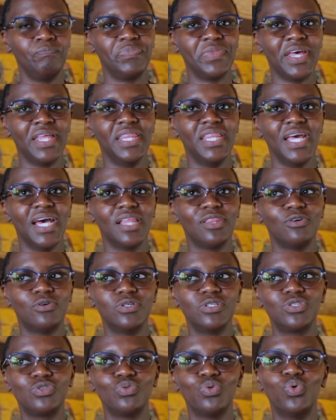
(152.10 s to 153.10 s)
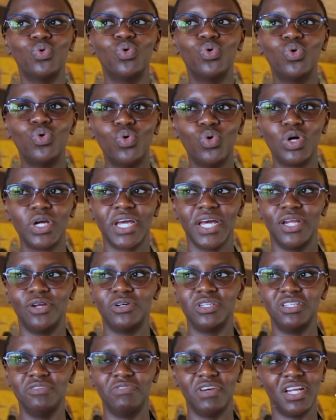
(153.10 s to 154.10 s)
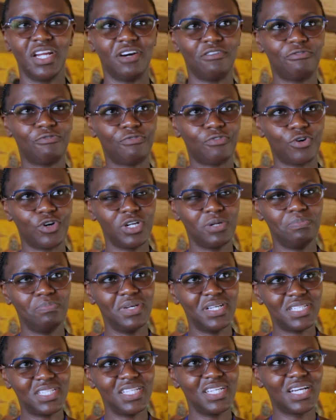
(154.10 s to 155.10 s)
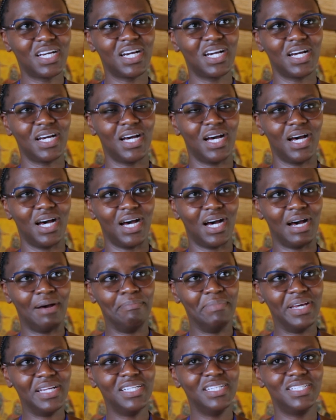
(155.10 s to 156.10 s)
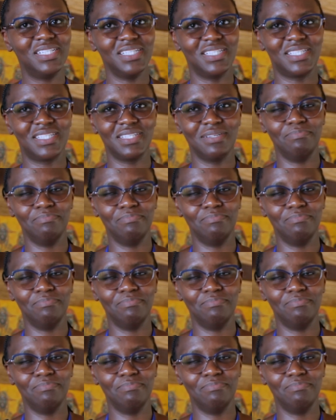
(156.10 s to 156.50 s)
And there are those who cannot even afford basic amenities,